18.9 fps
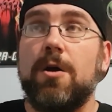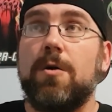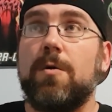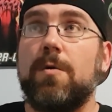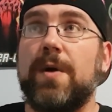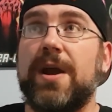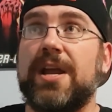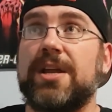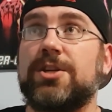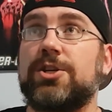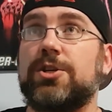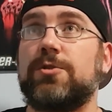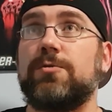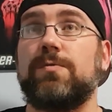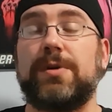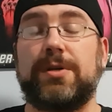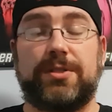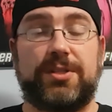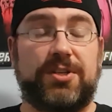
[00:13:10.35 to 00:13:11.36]
which
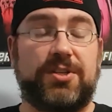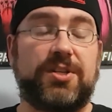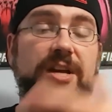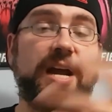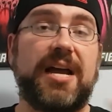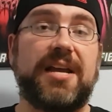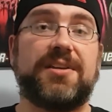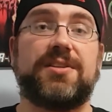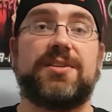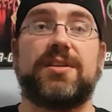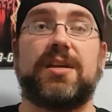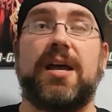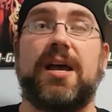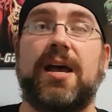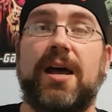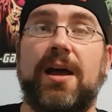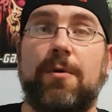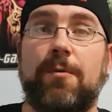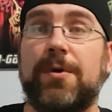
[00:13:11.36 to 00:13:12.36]
we'll discuss
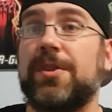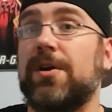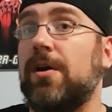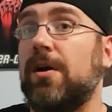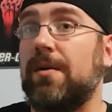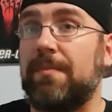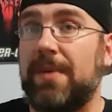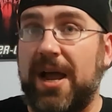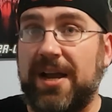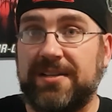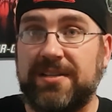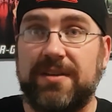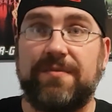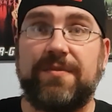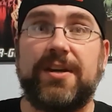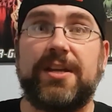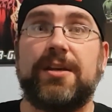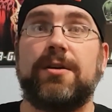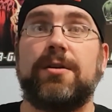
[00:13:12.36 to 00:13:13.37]
uh, with our unboxing
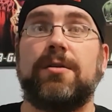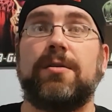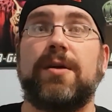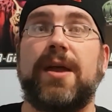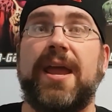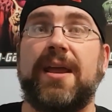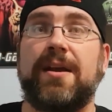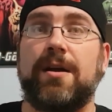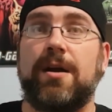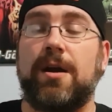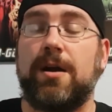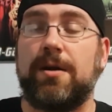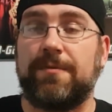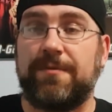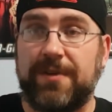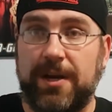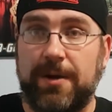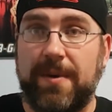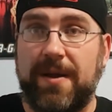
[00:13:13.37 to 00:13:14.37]
video and our
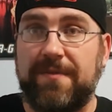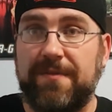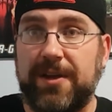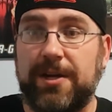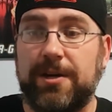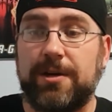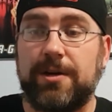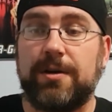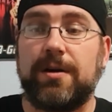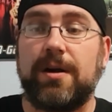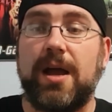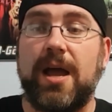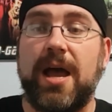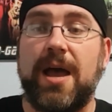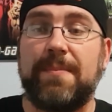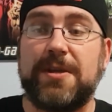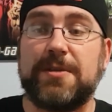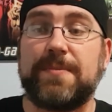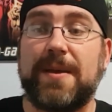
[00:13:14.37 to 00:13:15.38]
figure by figure,
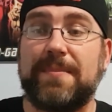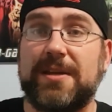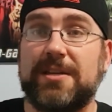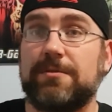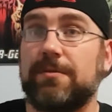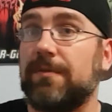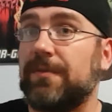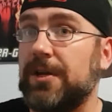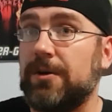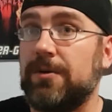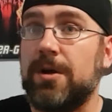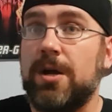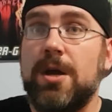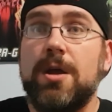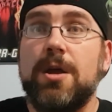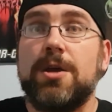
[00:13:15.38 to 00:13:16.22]
uh, piece by piece review,